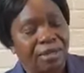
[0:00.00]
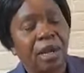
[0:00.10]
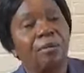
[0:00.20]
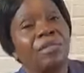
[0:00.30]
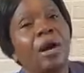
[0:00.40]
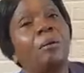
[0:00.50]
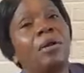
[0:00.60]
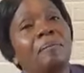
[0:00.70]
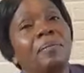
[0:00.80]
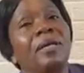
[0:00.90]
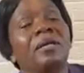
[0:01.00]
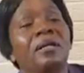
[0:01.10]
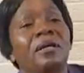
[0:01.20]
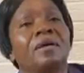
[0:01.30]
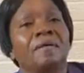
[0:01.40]
Now they will
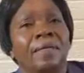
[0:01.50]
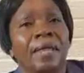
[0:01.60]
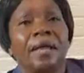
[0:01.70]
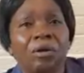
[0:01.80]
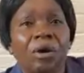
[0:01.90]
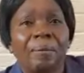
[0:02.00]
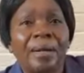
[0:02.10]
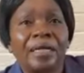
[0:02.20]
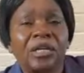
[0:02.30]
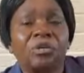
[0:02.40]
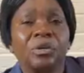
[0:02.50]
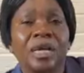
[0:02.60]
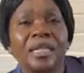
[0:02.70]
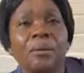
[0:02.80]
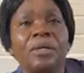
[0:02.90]
be incorporated
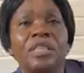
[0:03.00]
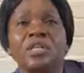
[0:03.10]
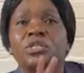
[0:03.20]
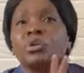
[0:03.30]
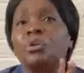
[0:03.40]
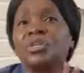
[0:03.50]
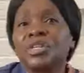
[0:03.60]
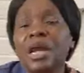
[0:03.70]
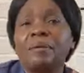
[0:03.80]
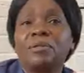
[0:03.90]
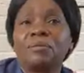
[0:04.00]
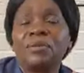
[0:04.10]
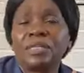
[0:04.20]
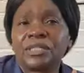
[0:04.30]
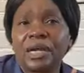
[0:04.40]
together with the 2 tribes
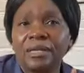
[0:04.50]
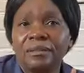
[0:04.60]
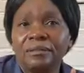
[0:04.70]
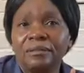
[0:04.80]
of Israel,